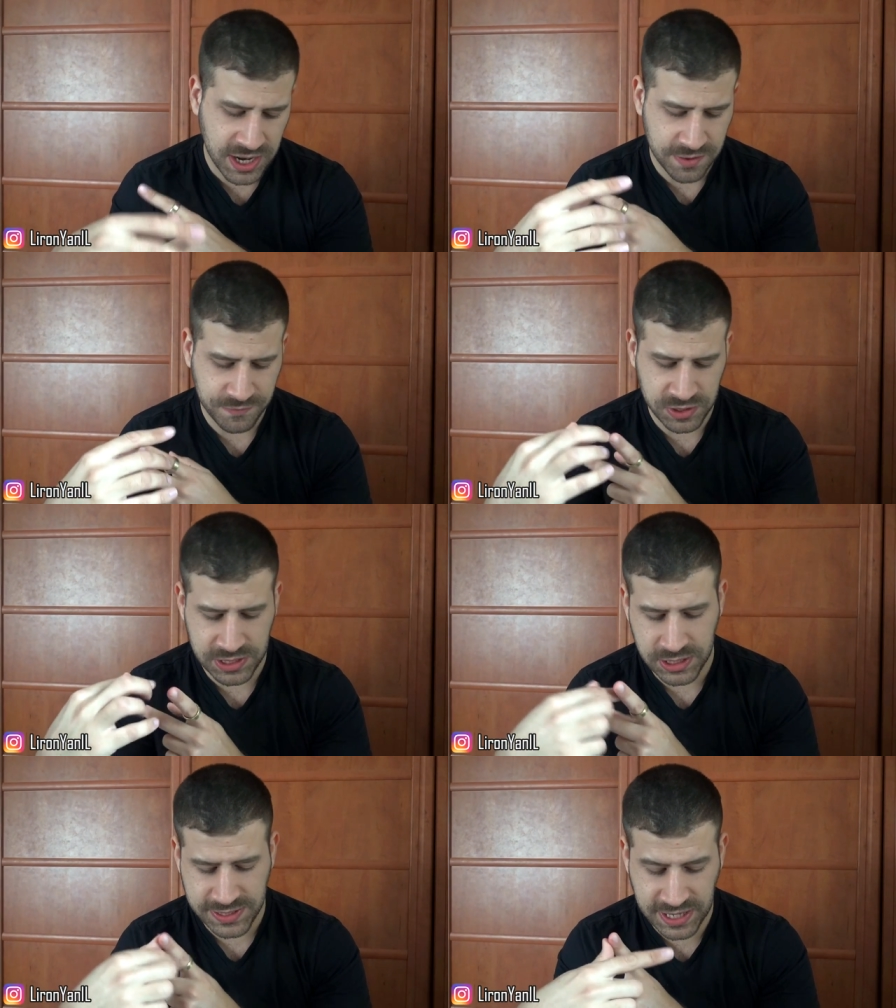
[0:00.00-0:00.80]
I have on
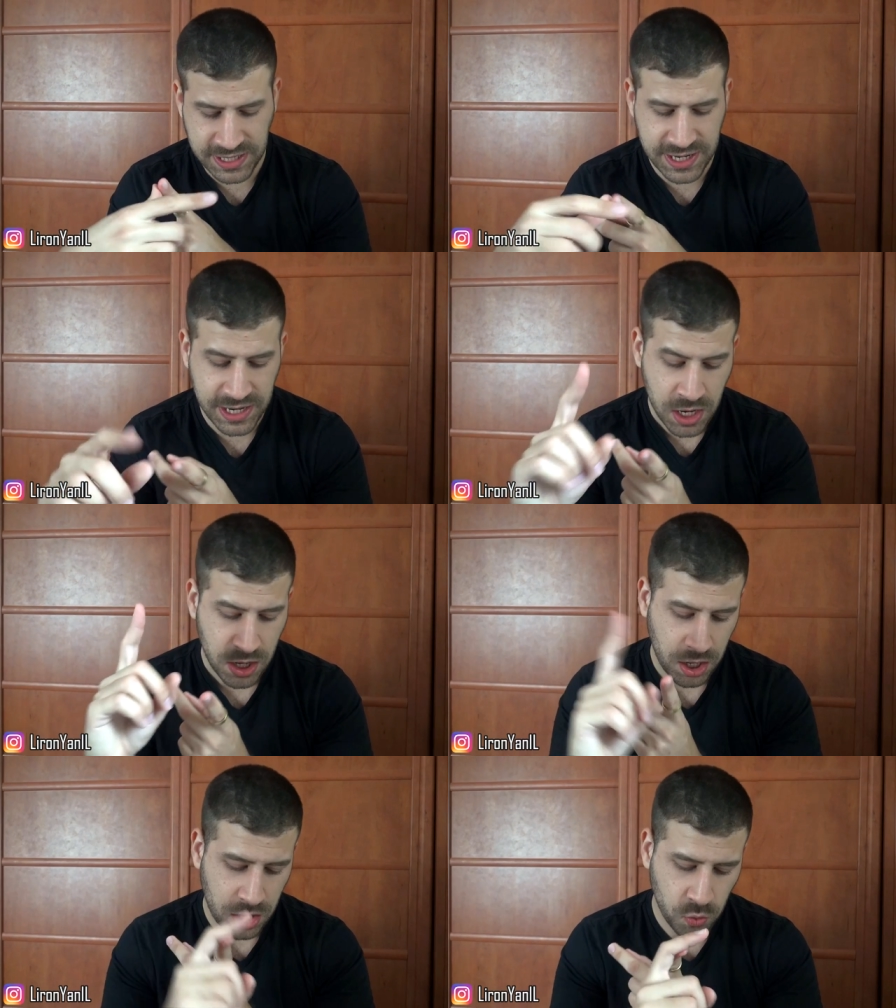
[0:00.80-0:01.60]
uh, Sunday
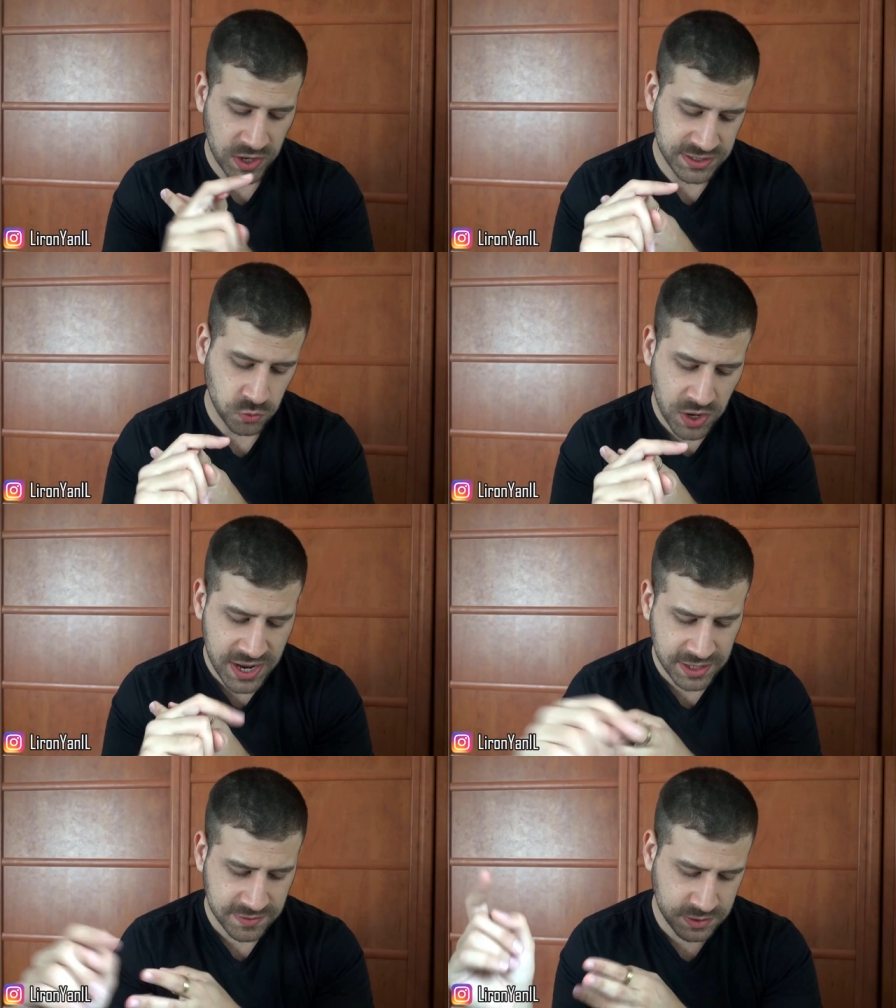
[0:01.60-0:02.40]
uh, wet and
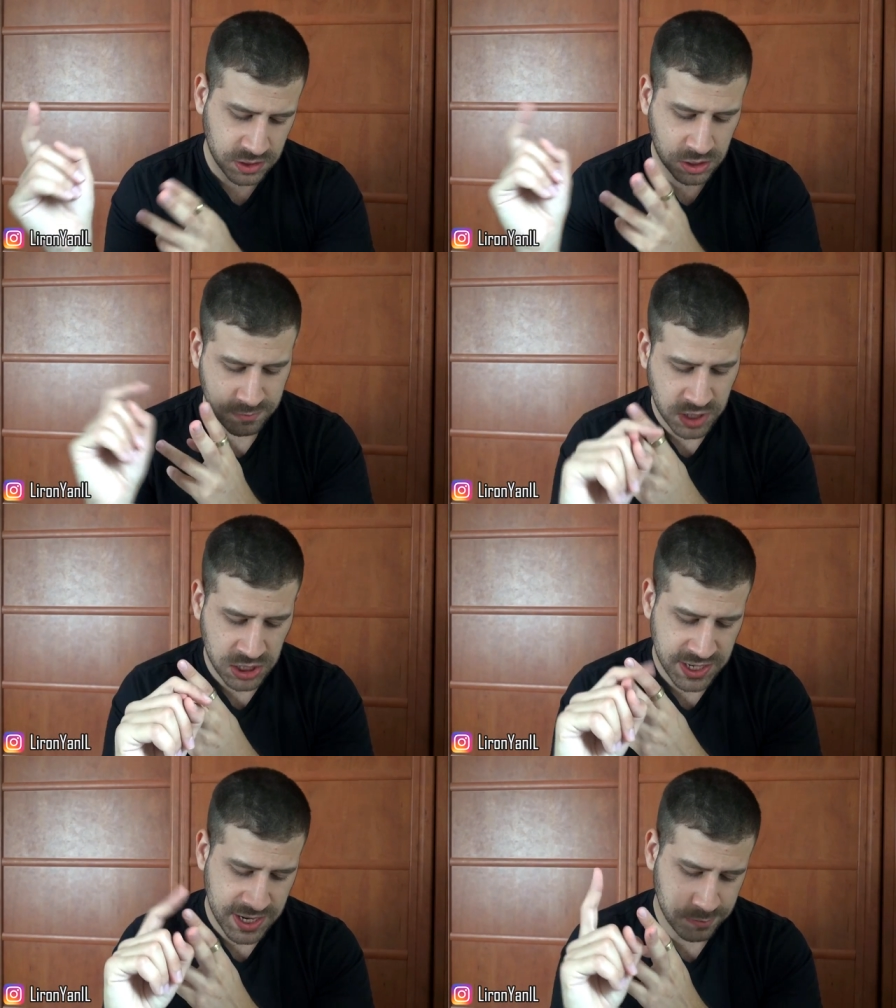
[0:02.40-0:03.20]
wet, uh,
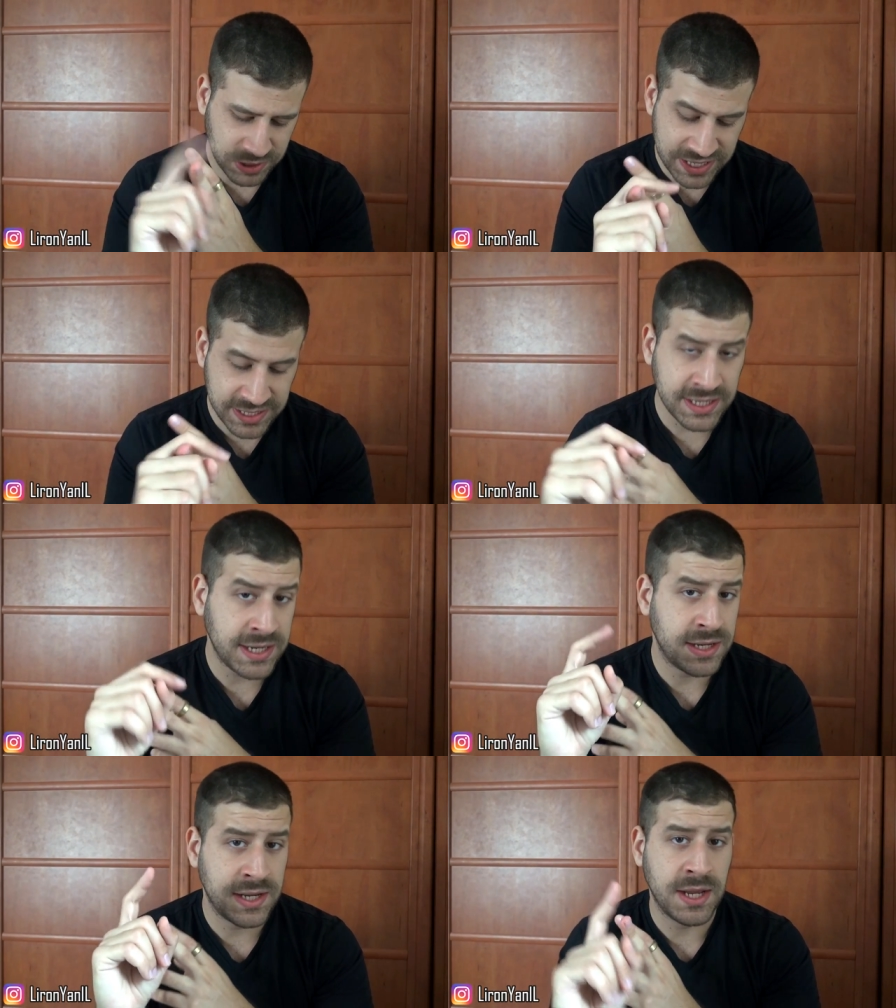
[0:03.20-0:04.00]
Monday
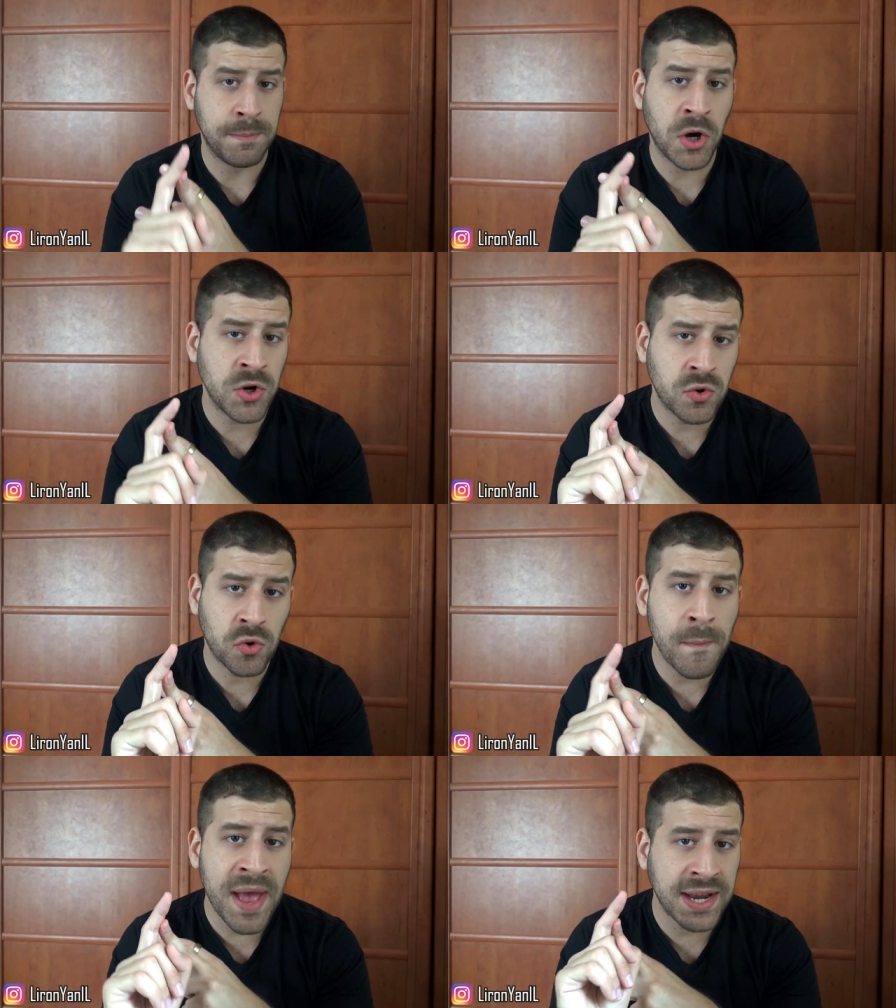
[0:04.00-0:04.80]
blending and uh,
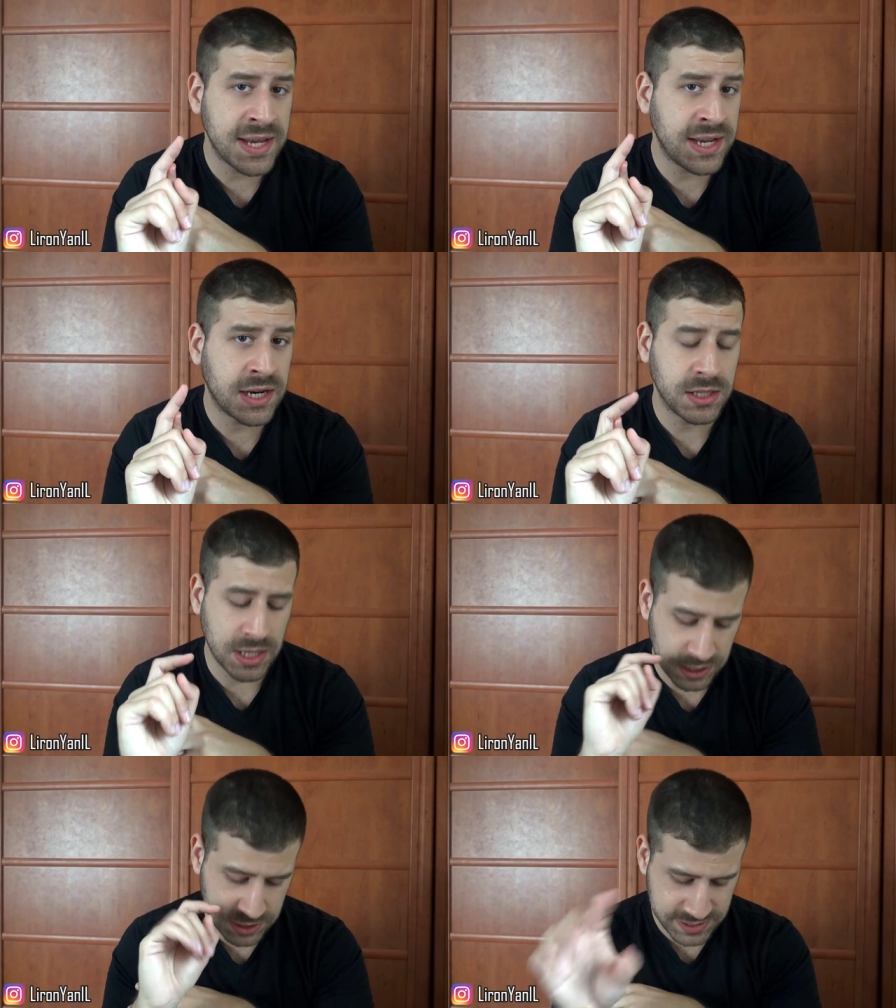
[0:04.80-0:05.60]
monochromatic,
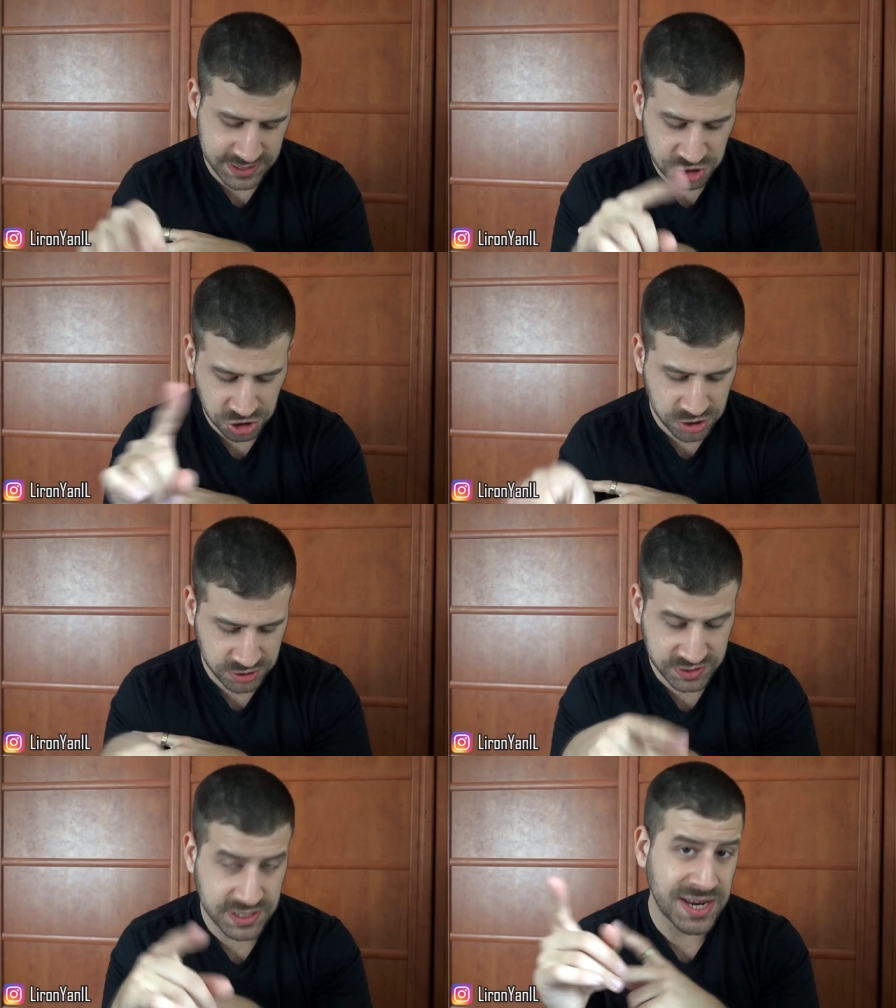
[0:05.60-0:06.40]
like the
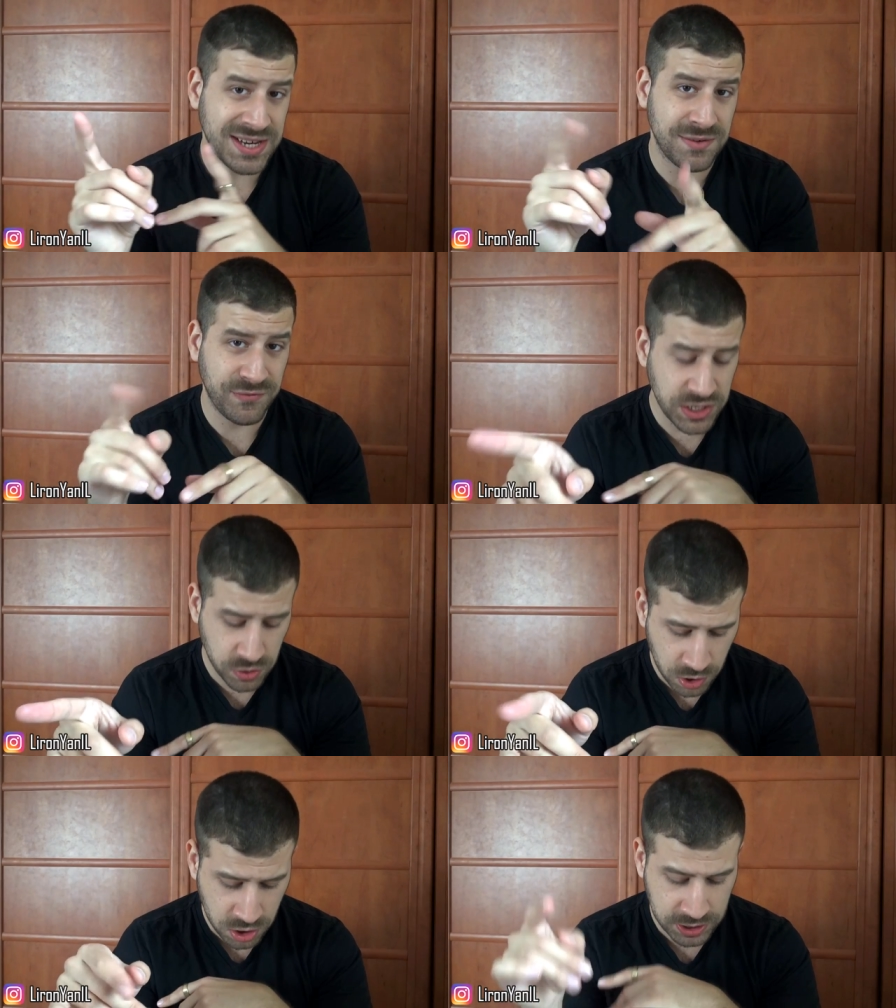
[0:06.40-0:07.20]
circles that I did a
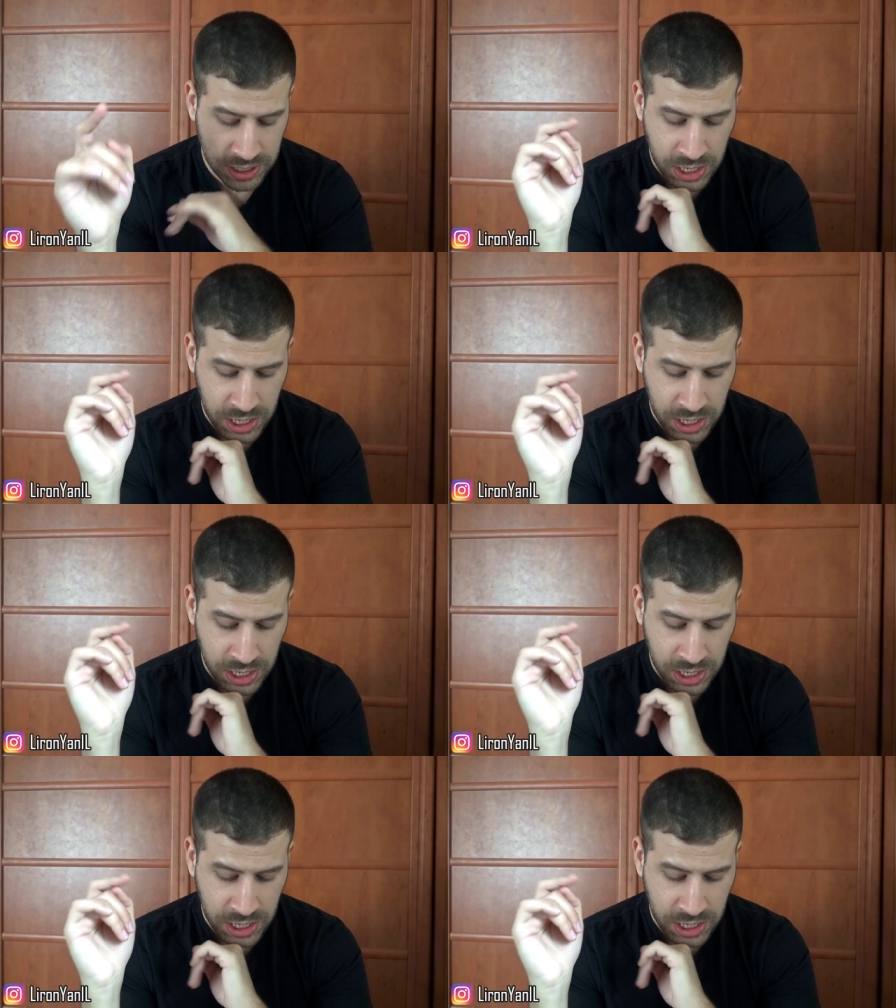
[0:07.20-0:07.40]
video on.